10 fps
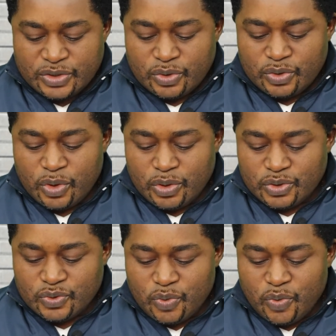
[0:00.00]
So
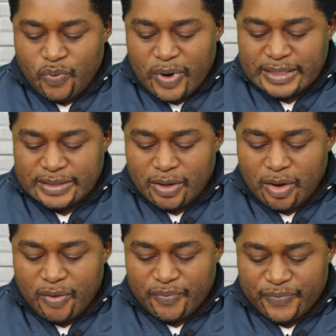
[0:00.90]
those who went
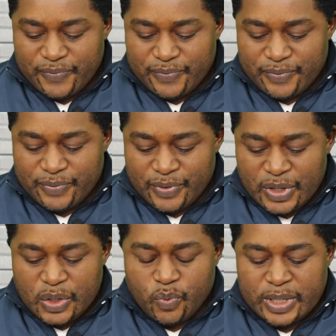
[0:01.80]
off
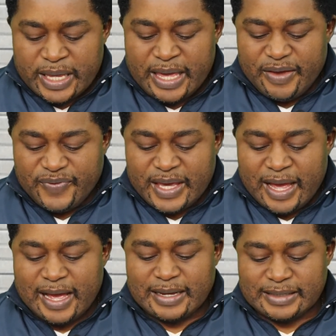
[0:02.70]
with heavy
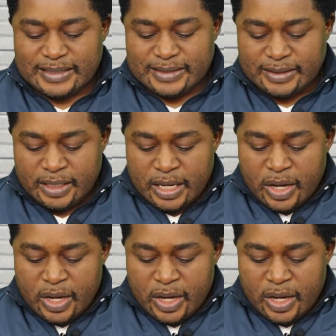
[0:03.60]
hearts